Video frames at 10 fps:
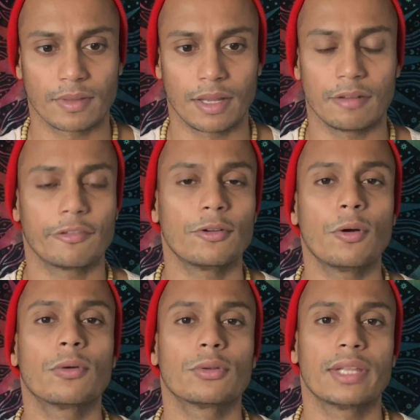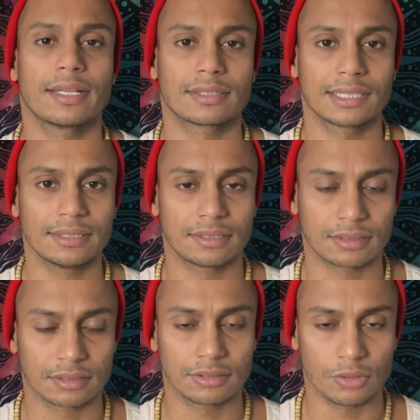And if you go to that
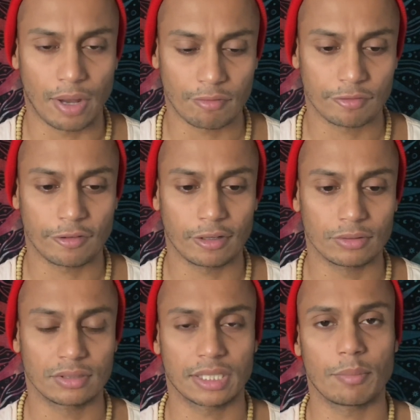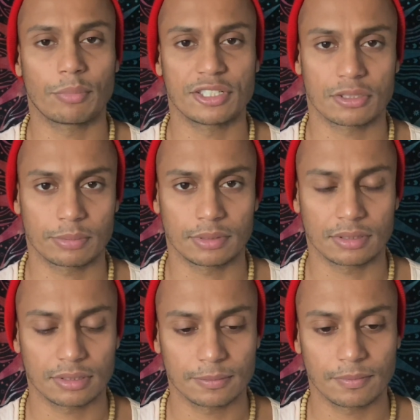centers, you have to follow the same principles.